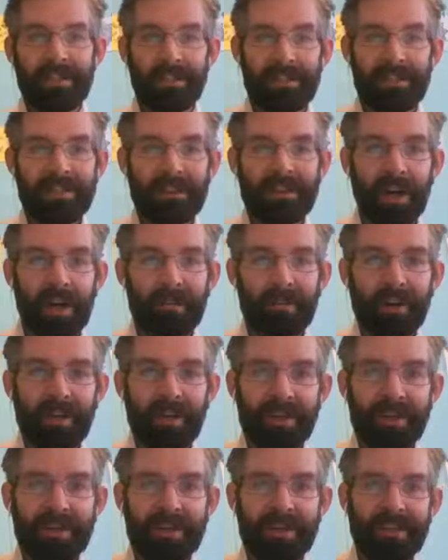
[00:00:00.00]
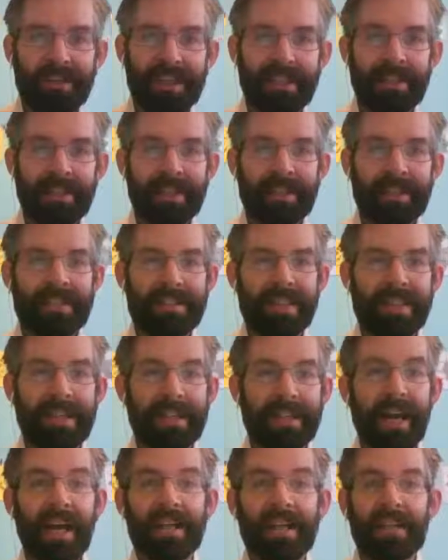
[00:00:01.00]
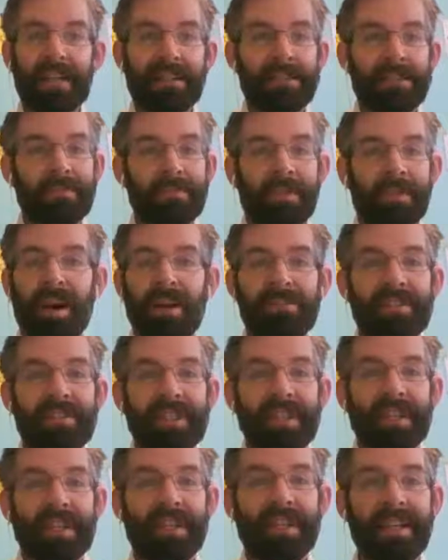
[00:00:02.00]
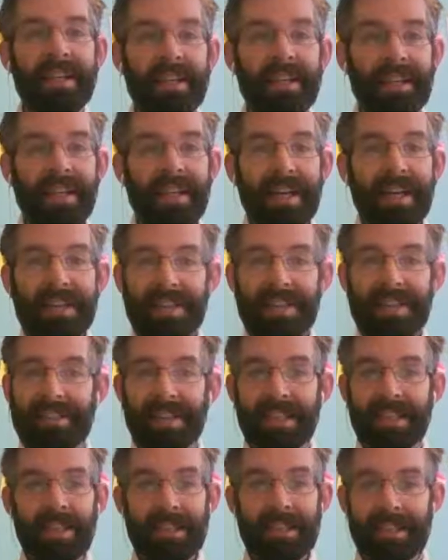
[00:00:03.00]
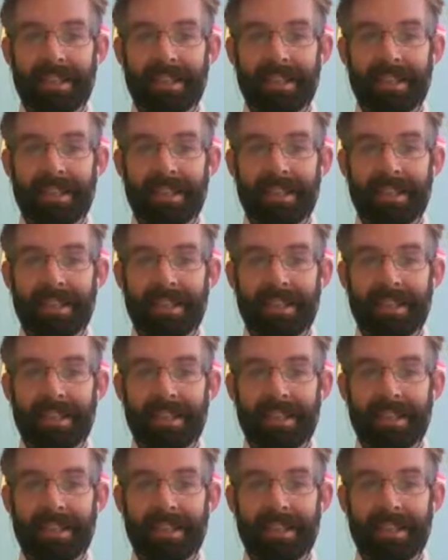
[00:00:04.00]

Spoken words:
a Starbucks and saying I'd like some coffee, and they say